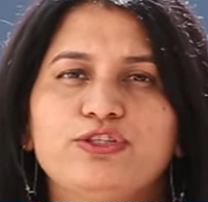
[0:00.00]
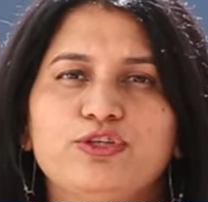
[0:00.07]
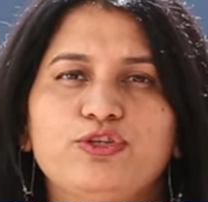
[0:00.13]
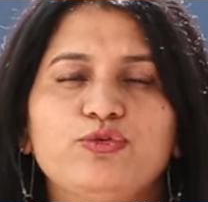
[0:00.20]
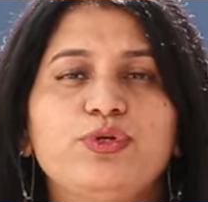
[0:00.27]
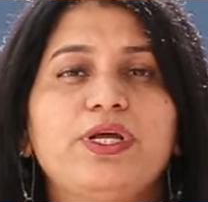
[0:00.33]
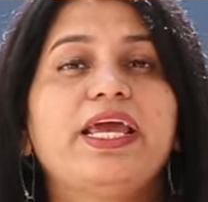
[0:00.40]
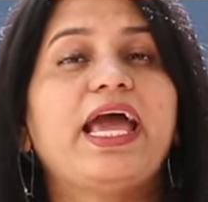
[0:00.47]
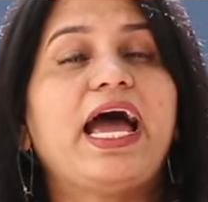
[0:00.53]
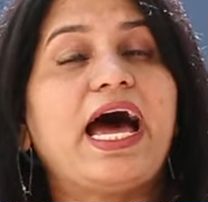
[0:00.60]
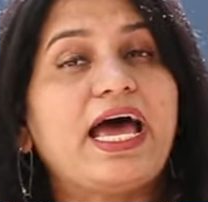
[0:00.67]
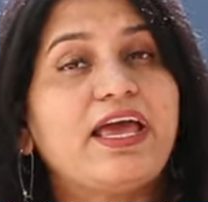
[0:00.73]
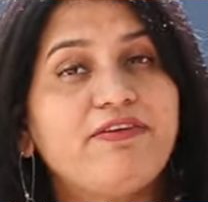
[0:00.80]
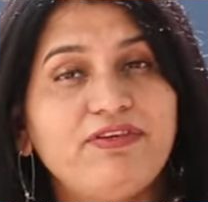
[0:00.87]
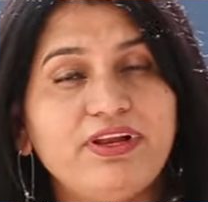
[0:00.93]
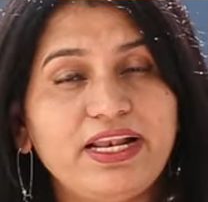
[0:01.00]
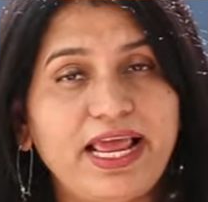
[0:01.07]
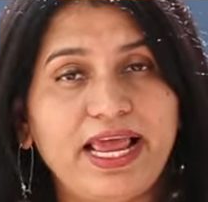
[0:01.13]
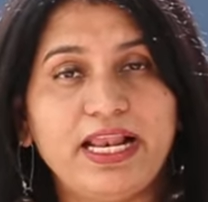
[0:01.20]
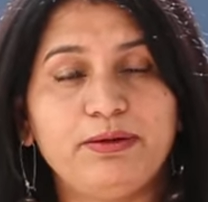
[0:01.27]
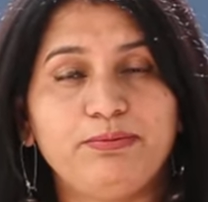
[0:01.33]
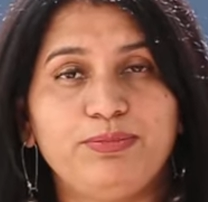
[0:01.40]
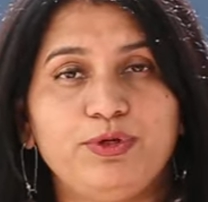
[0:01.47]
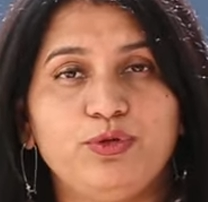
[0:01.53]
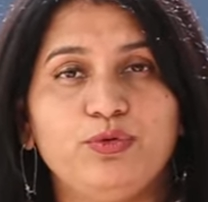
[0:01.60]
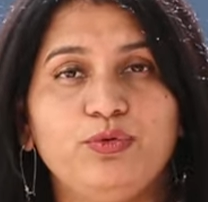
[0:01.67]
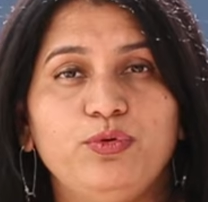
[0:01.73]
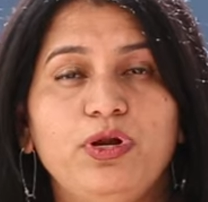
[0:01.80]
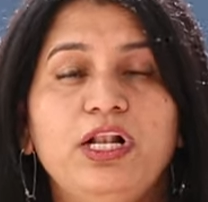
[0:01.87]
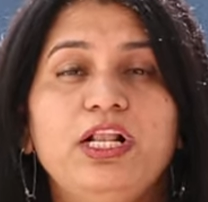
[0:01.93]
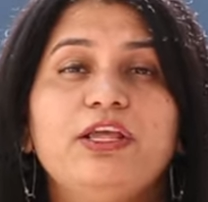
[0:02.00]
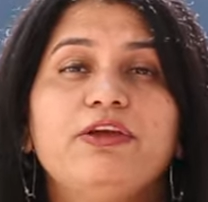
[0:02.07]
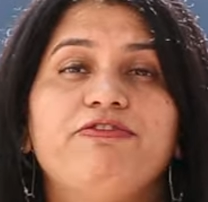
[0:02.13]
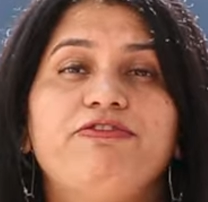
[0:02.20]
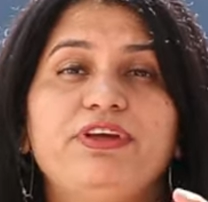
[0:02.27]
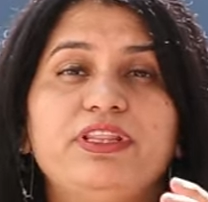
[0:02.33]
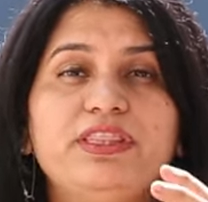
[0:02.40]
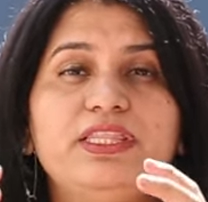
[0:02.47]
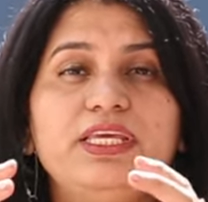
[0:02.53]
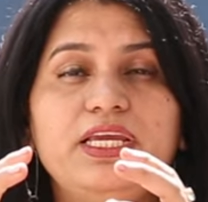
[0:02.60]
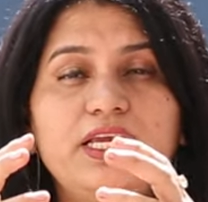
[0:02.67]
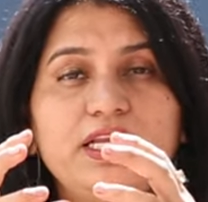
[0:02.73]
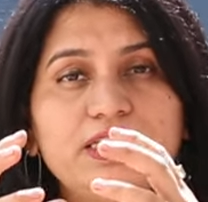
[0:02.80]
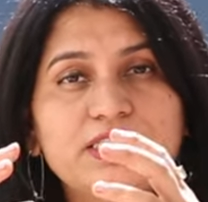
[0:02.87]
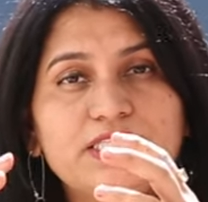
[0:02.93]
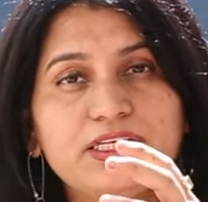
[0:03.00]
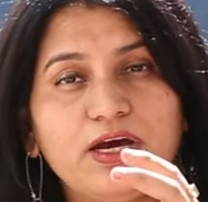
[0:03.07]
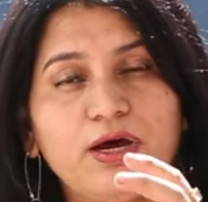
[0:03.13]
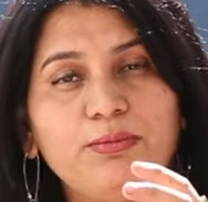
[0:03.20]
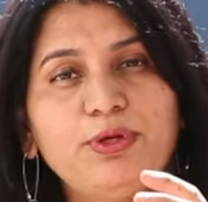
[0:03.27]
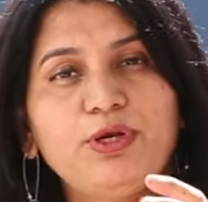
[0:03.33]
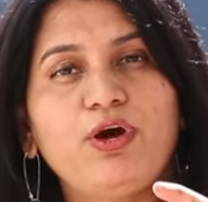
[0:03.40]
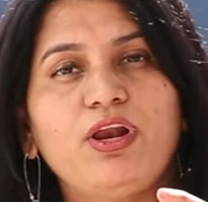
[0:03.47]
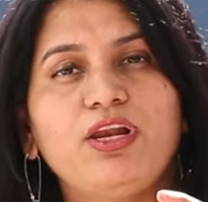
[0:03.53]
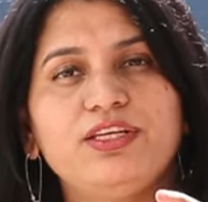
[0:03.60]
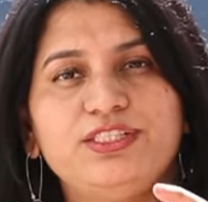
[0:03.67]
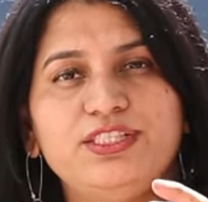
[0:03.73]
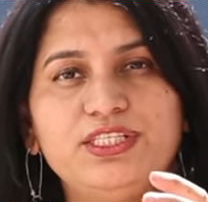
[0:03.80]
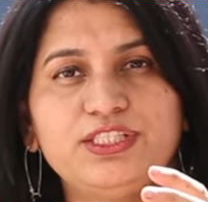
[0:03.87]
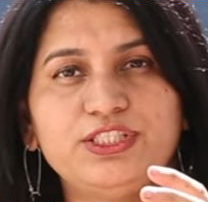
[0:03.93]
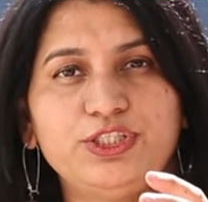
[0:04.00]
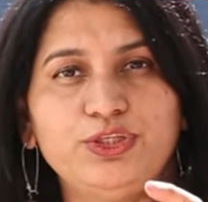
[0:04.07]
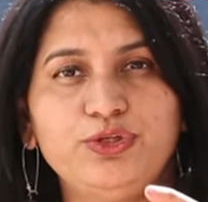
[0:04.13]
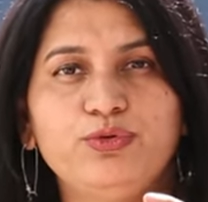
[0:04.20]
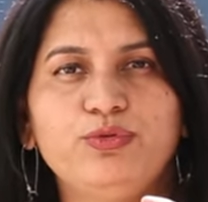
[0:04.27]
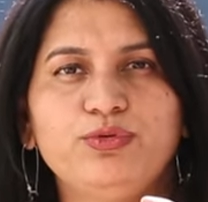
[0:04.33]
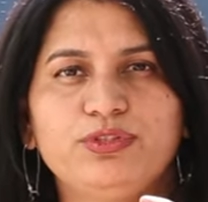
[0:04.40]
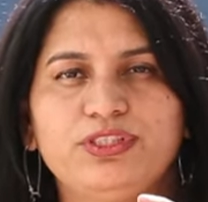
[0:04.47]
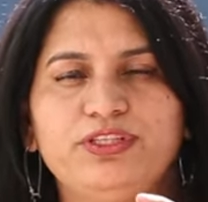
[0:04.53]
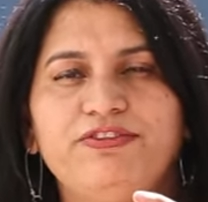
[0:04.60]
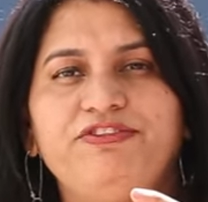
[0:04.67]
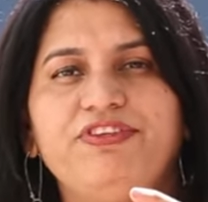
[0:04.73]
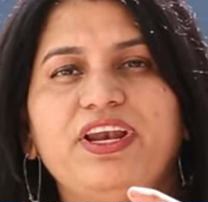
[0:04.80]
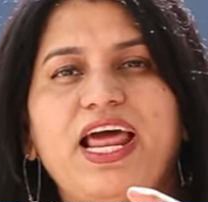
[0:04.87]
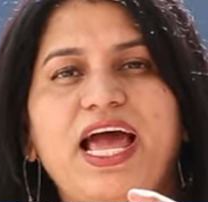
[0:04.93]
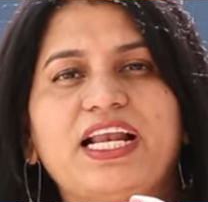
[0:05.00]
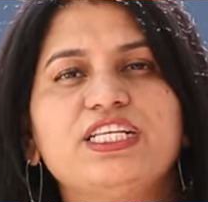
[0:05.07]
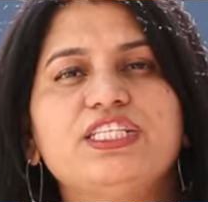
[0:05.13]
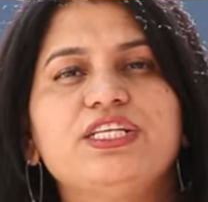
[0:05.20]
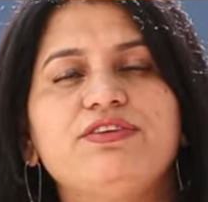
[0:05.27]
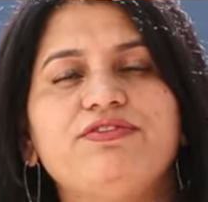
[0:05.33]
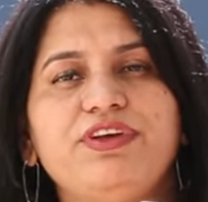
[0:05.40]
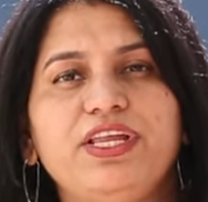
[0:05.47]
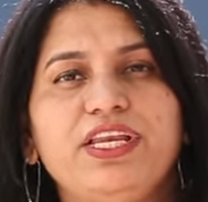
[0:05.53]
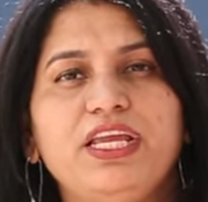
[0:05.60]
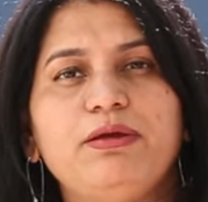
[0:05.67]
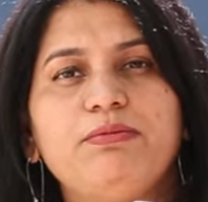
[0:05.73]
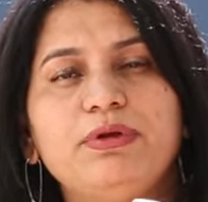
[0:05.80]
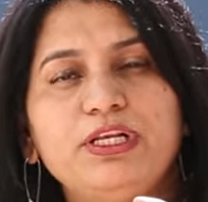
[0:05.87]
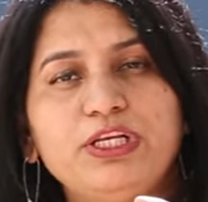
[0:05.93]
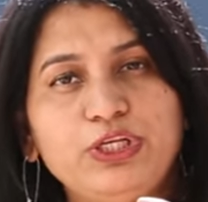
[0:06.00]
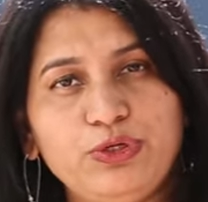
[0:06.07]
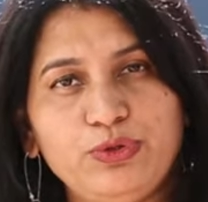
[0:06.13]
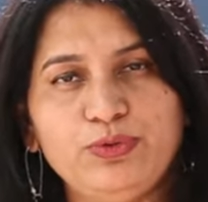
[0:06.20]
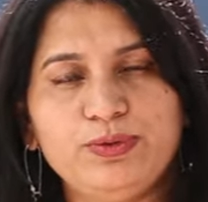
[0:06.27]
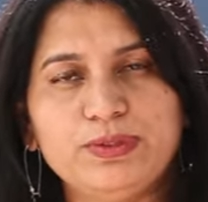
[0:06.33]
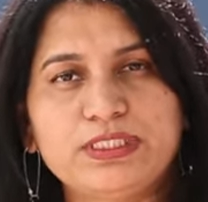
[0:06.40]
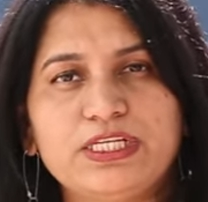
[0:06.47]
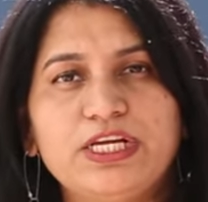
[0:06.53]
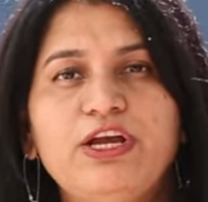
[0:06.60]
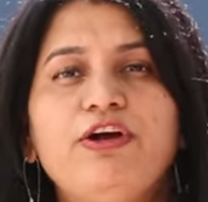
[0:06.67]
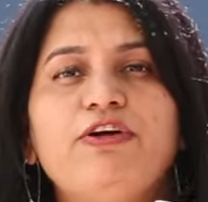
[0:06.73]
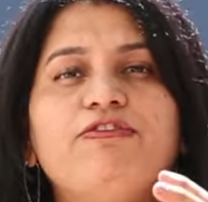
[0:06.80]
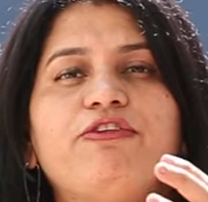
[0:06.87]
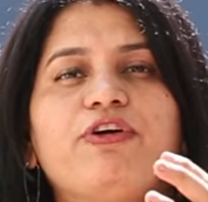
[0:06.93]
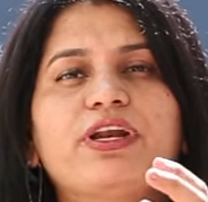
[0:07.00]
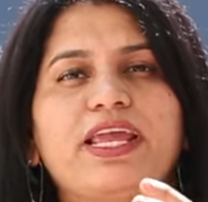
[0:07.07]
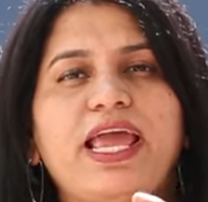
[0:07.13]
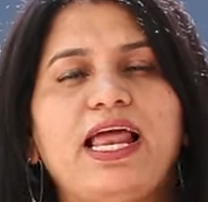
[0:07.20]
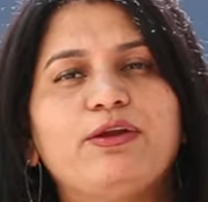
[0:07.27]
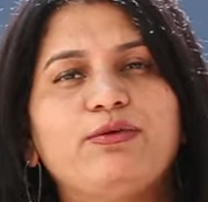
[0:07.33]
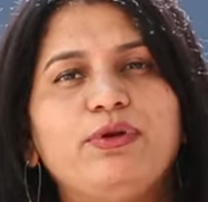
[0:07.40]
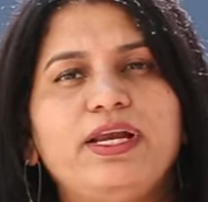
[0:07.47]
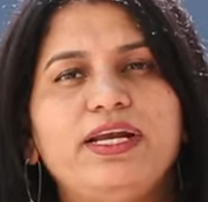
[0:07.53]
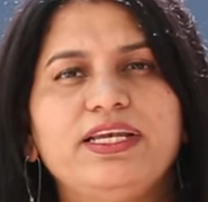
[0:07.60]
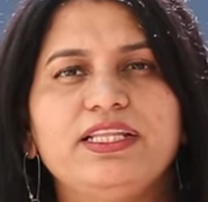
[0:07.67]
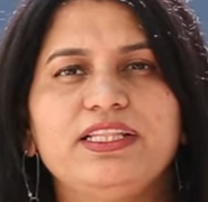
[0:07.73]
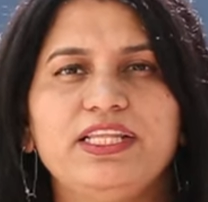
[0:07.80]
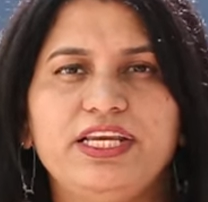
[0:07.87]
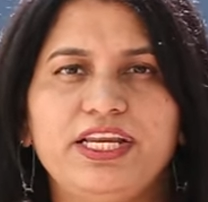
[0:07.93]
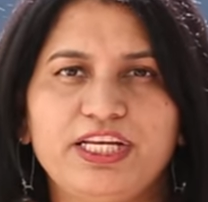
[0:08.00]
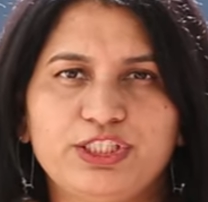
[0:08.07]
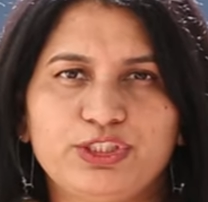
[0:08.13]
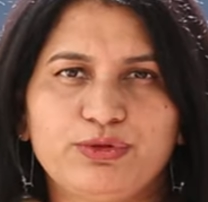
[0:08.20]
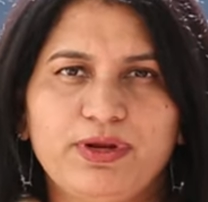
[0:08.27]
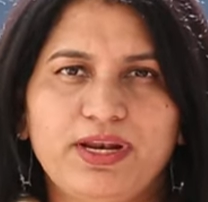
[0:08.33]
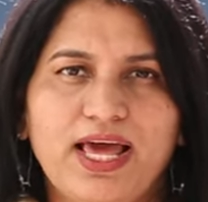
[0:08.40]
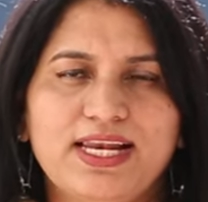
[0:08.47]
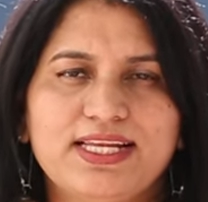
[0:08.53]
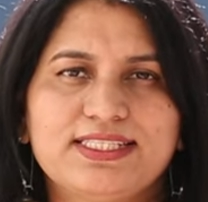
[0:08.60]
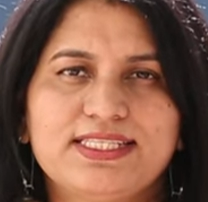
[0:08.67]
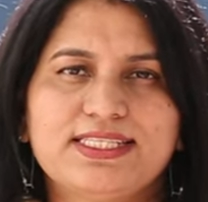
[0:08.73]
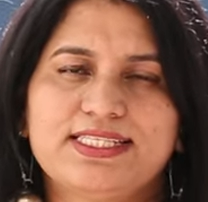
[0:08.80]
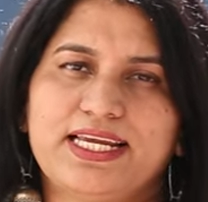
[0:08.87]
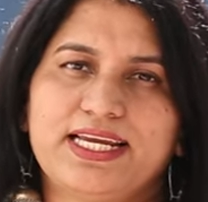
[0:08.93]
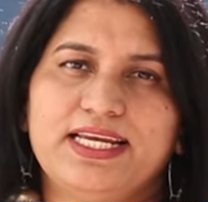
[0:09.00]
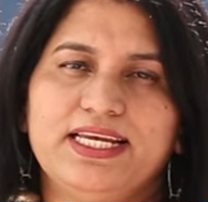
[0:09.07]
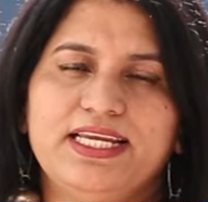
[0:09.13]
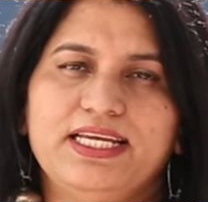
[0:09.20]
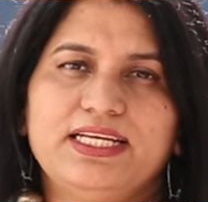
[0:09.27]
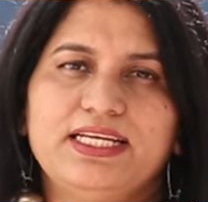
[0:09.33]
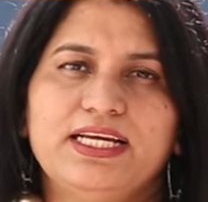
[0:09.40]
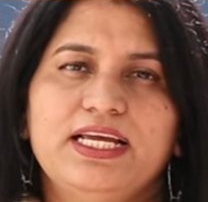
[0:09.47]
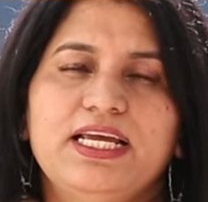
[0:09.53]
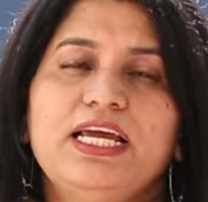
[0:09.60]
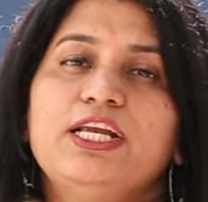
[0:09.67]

So today I will help you with the terminologies used, the financial variable used for calculating the ratio analysis technique.